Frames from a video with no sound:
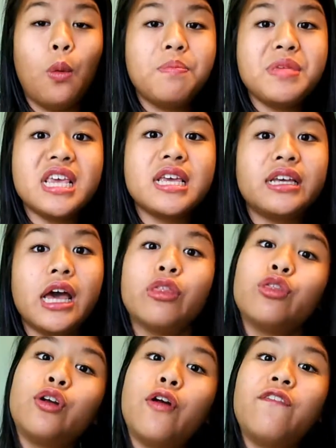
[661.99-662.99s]
me get
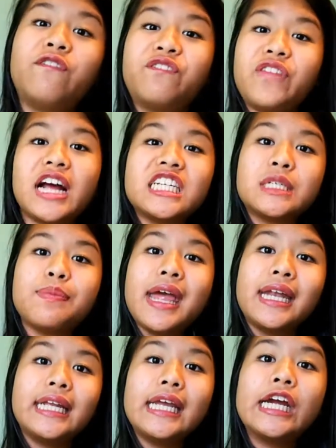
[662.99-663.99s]
through freshman
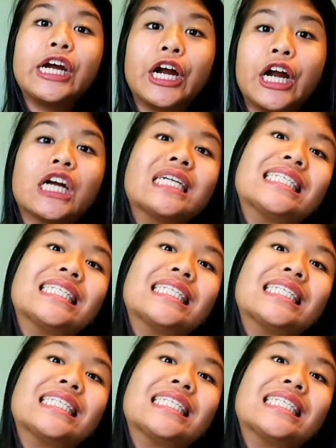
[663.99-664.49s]
year.